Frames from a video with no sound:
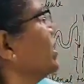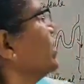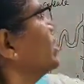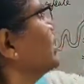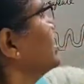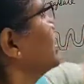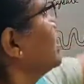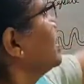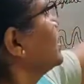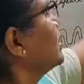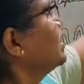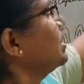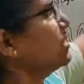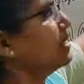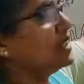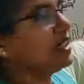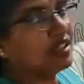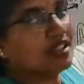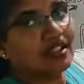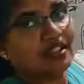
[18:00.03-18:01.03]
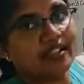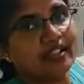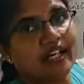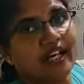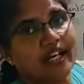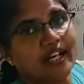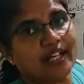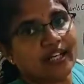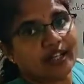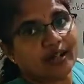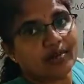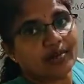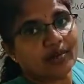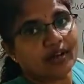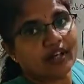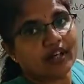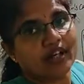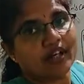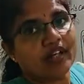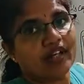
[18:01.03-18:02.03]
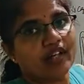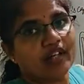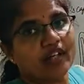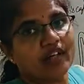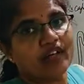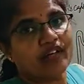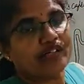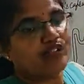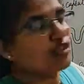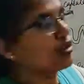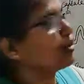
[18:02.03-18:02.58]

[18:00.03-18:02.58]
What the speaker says: See, this is a diagram of